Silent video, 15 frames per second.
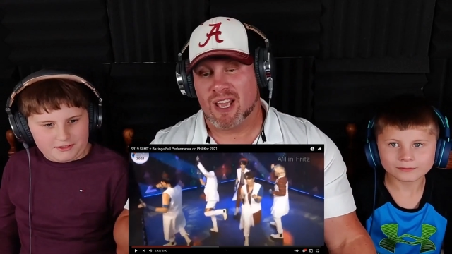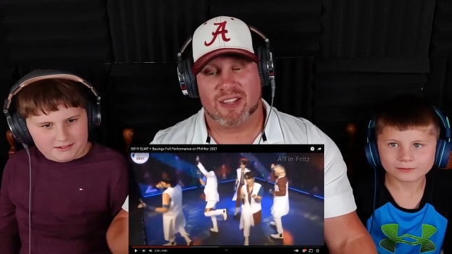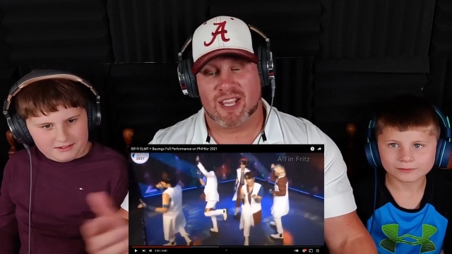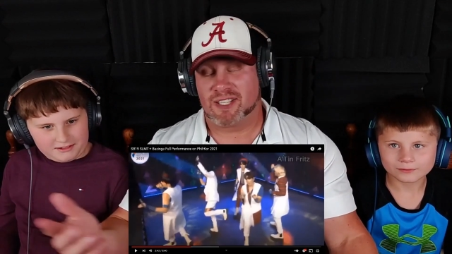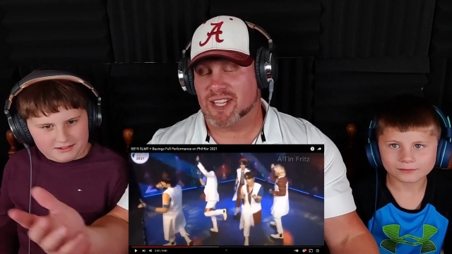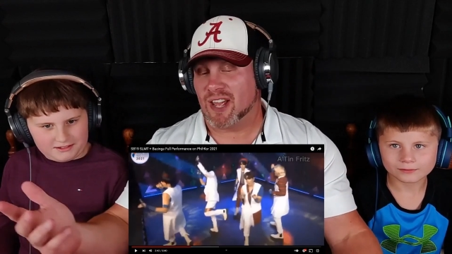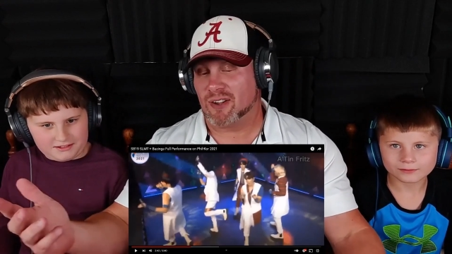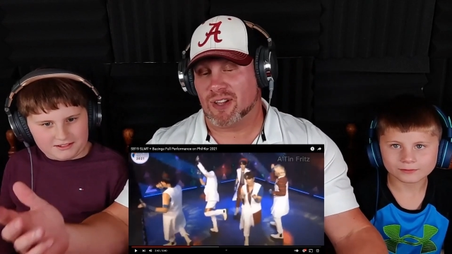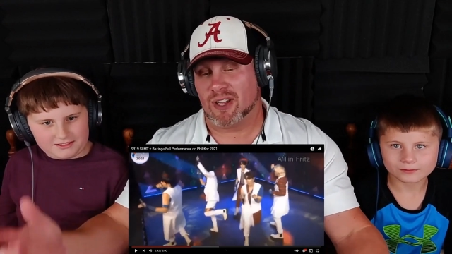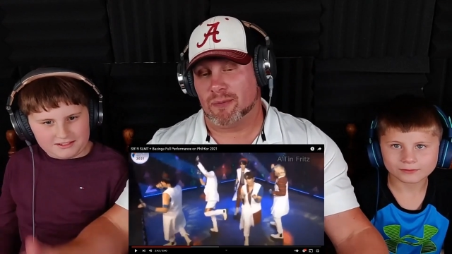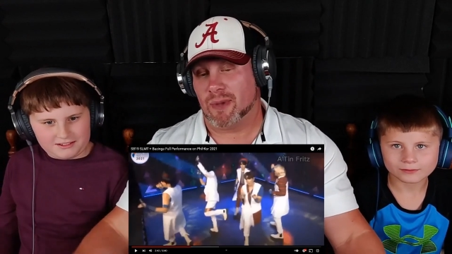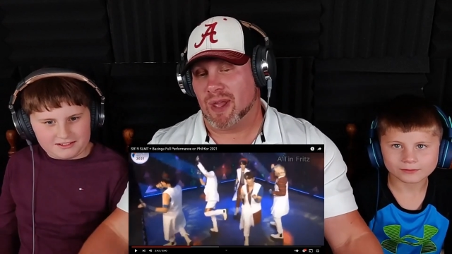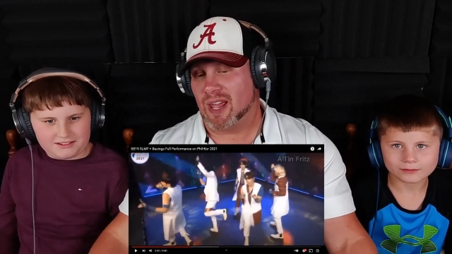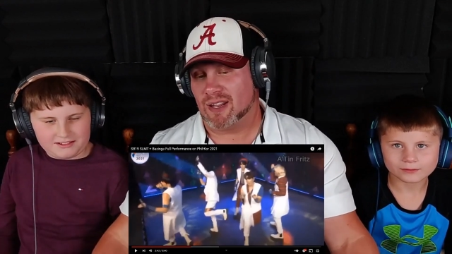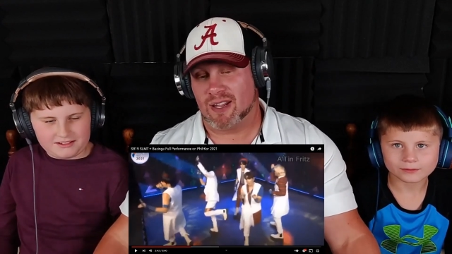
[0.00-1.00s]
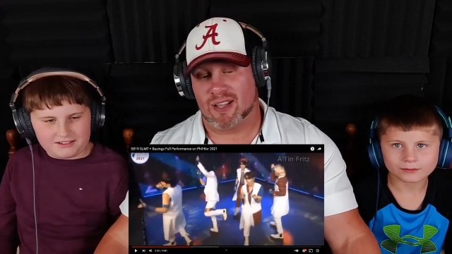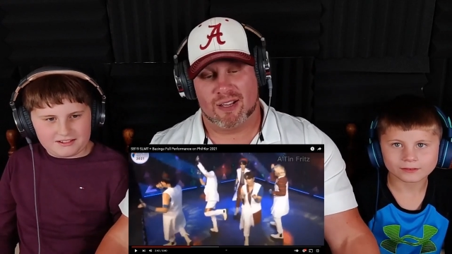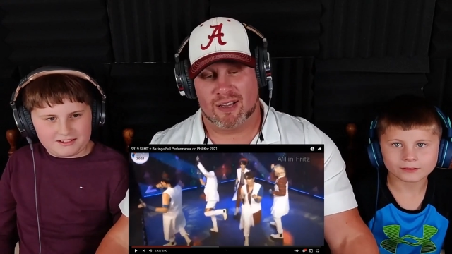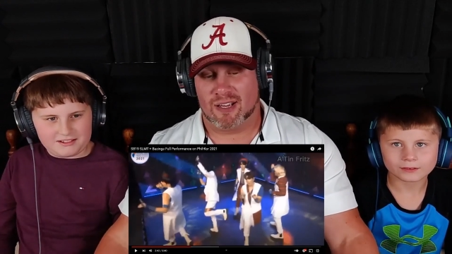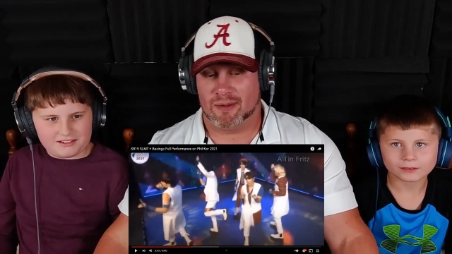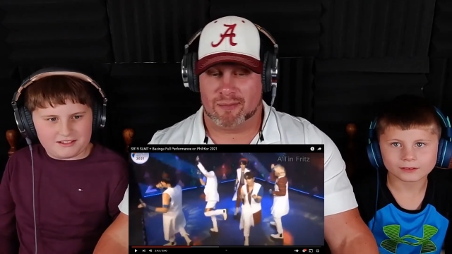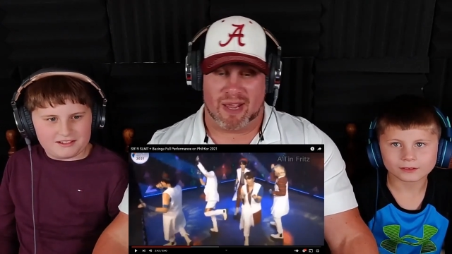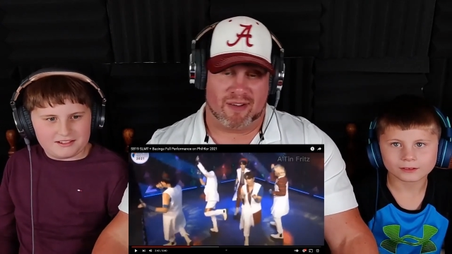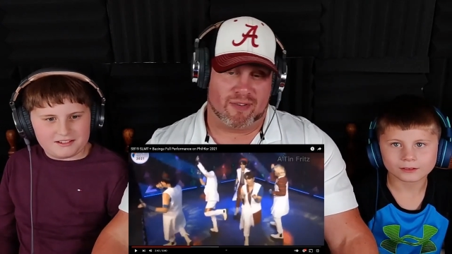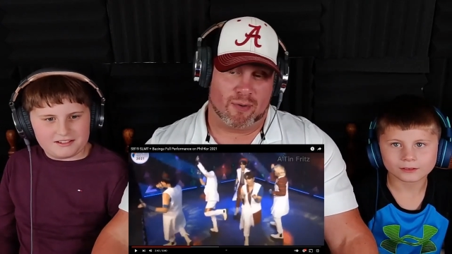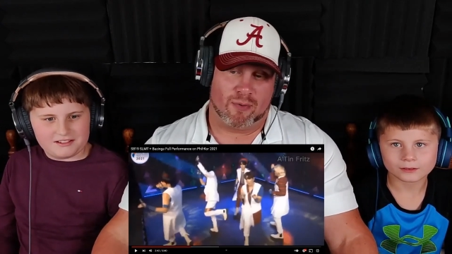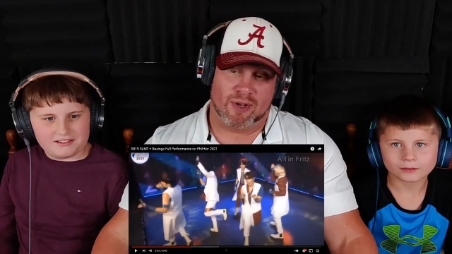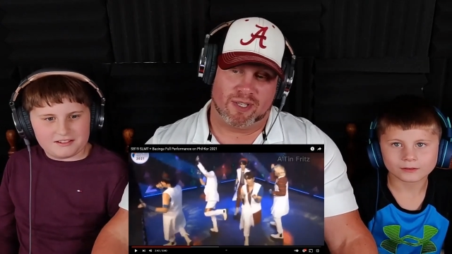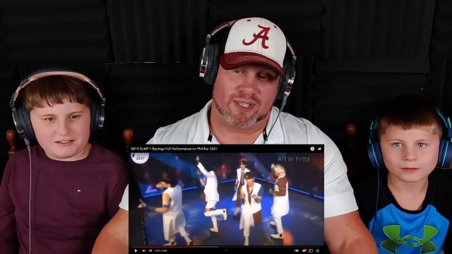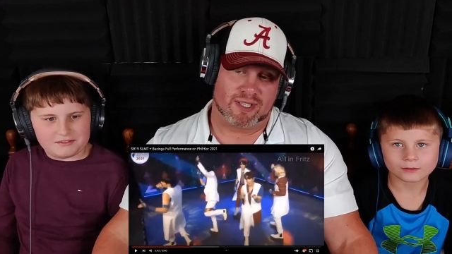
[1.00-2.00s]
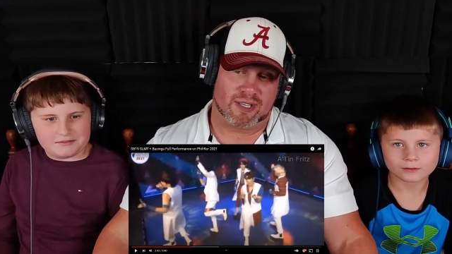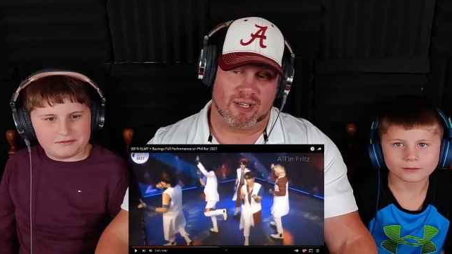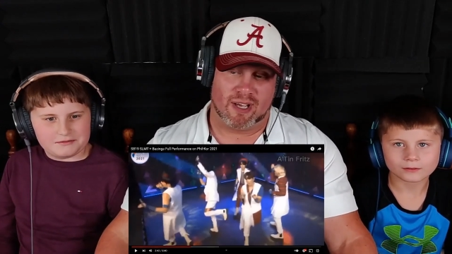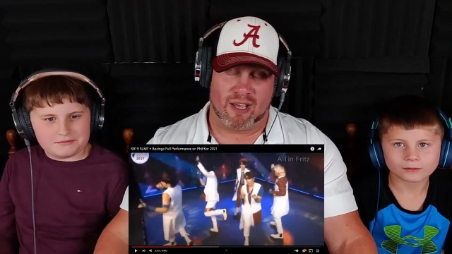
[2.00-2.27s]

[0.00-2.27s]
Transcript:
Speaker 1: They sound good, man. Everyone's,